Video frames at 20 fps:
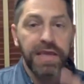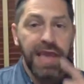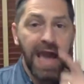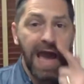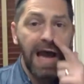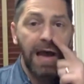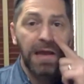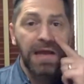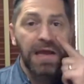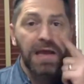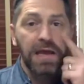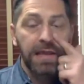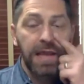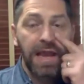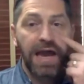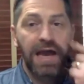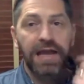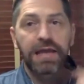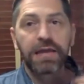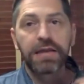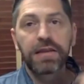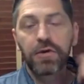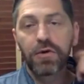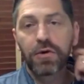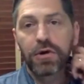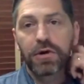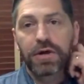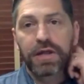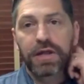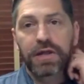Yeah, in
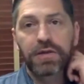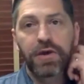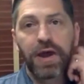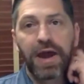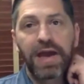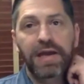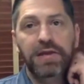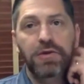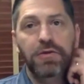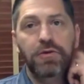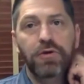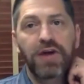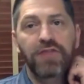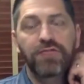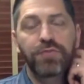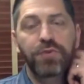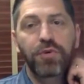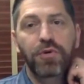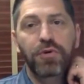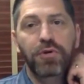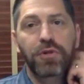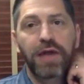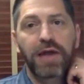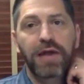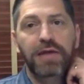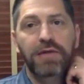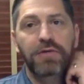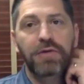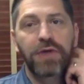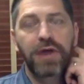your AcuGraph portal,
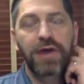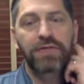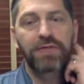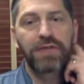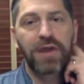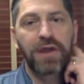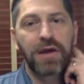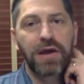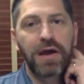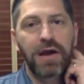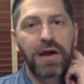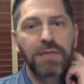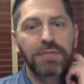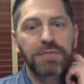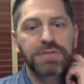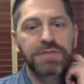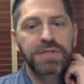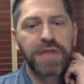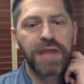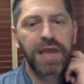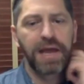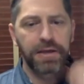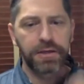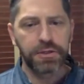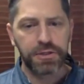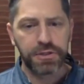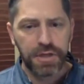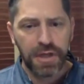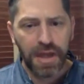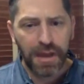acugraph.com/
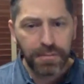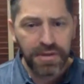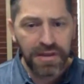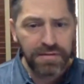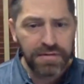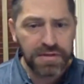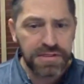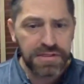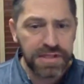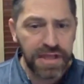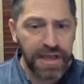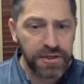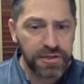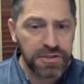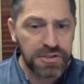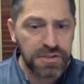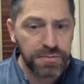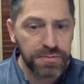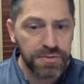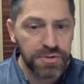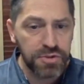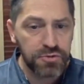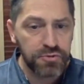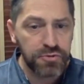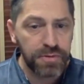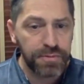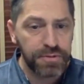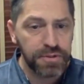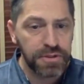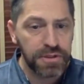I believe it's
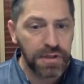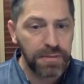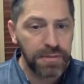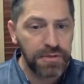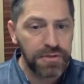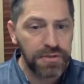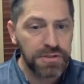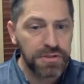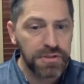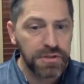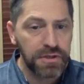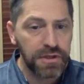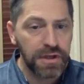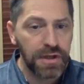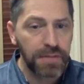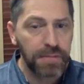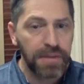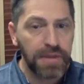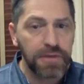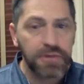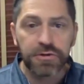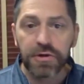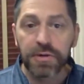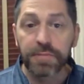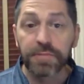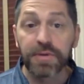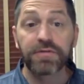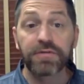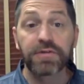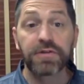/subscription. Let me just look it up, make sure
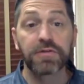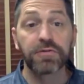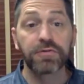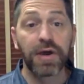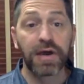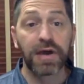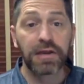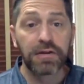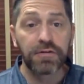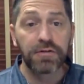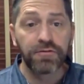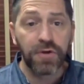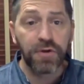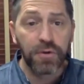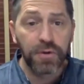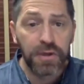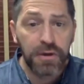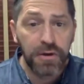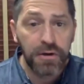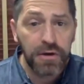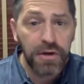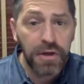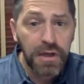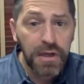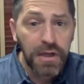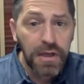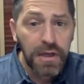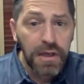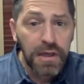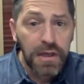I'm giving you the right info here.
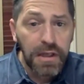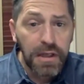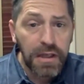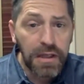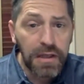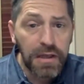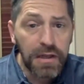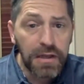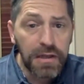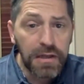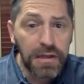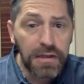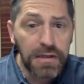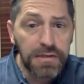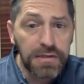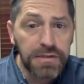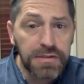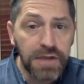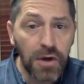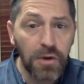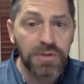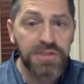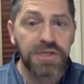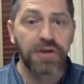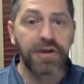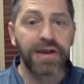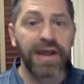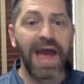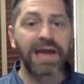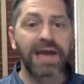It is,
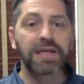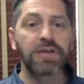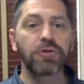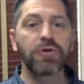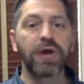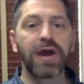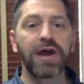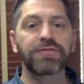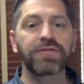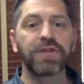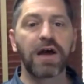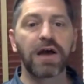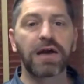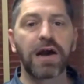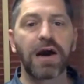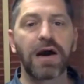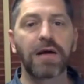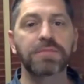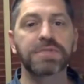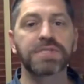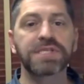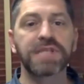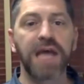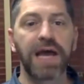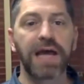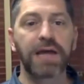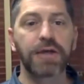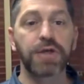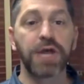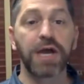
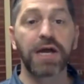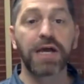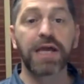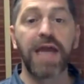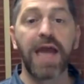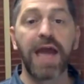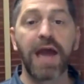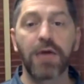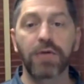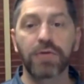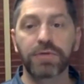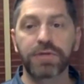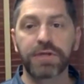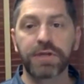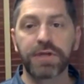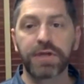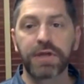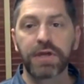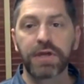acugraph.com/account.